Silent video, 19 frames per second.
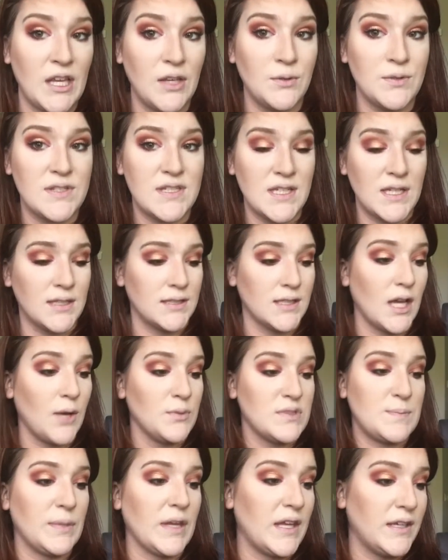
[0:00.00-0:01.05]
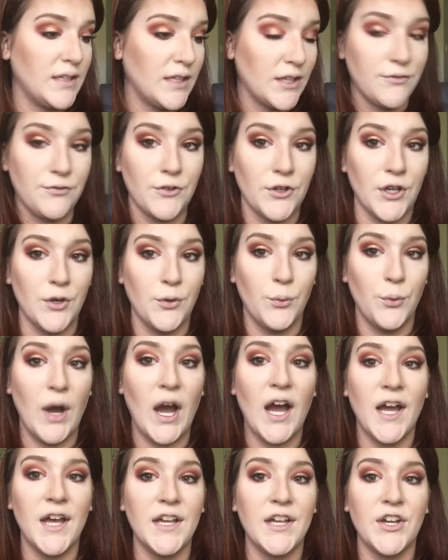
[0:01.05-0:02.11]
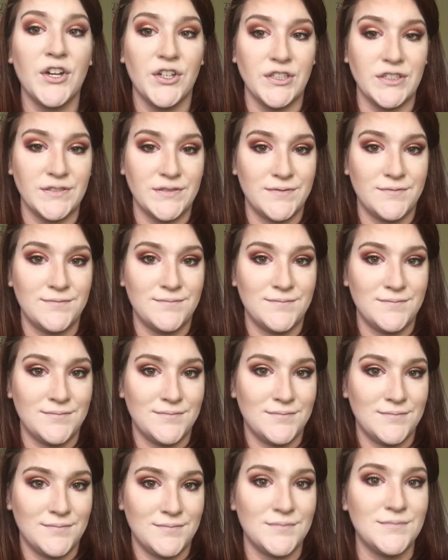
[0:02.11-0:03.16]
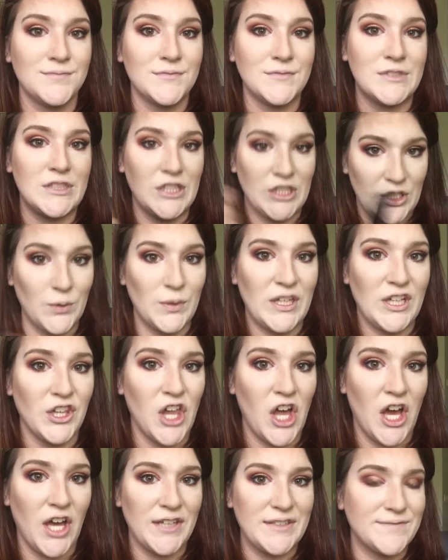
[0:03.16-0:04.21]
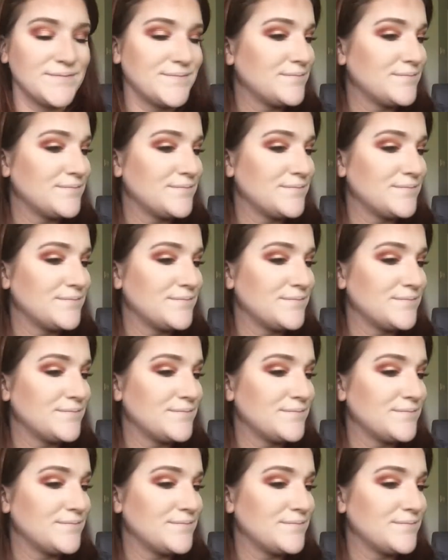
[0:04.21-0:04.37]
I used it, and I was blending for a while. You don't need a lot.